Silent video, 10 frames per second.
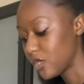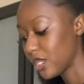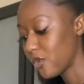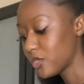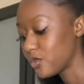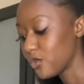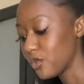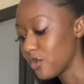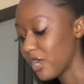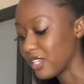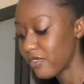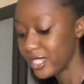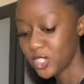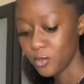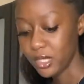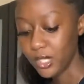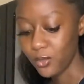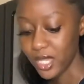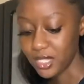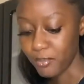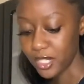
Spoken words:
You can go to Google and find so many ways.